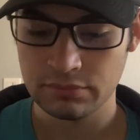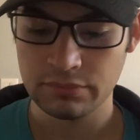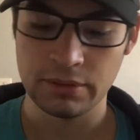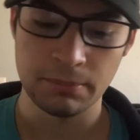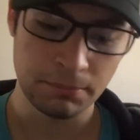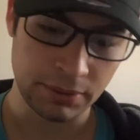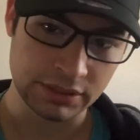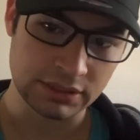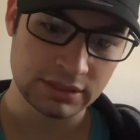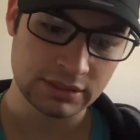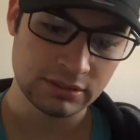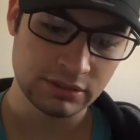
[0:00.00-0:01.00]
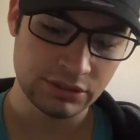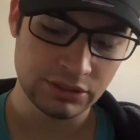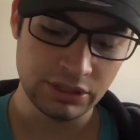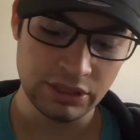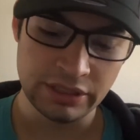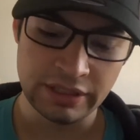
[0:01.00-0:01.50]
But
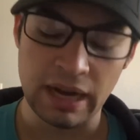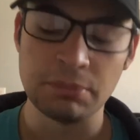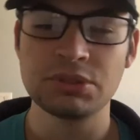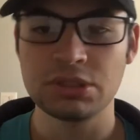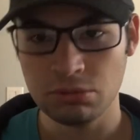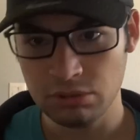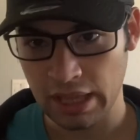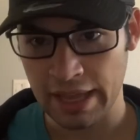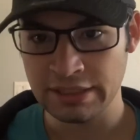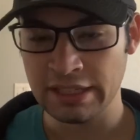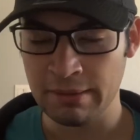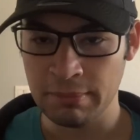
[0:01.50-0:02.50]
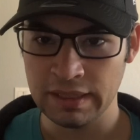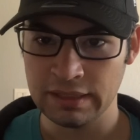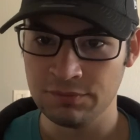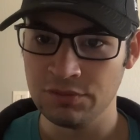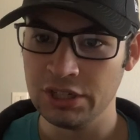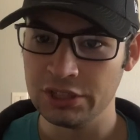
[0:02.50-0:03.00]
I'm still glad that I'm
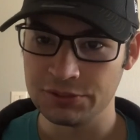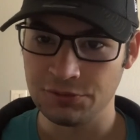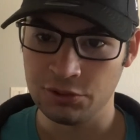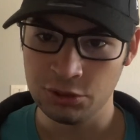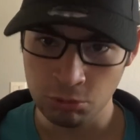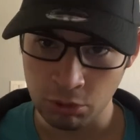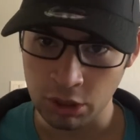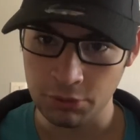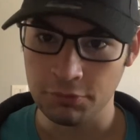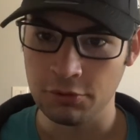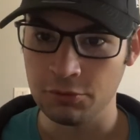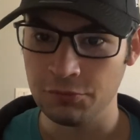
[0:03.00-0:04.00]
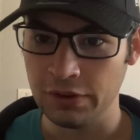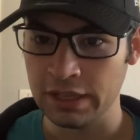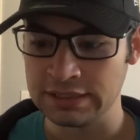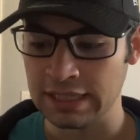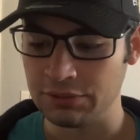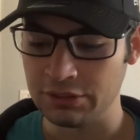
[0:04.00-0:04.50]
making videos for you wonderful
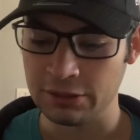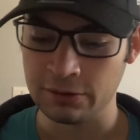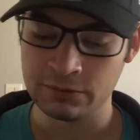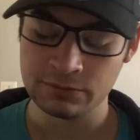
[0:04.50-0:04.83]
fans out there.